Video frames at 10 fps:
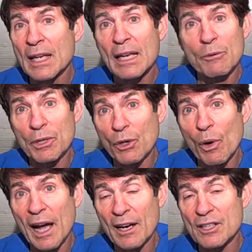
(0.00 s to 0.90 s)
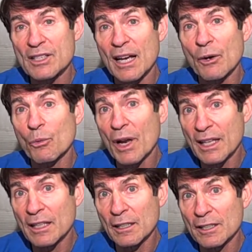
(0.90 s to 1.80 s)
It requires a
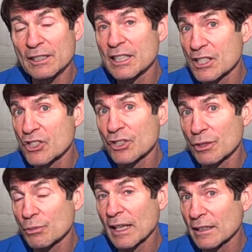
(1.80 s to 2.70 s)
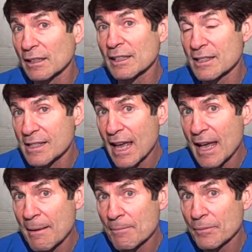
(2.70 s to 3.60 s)
regular digital rectal
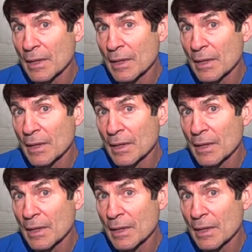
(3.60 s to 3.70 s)
exam,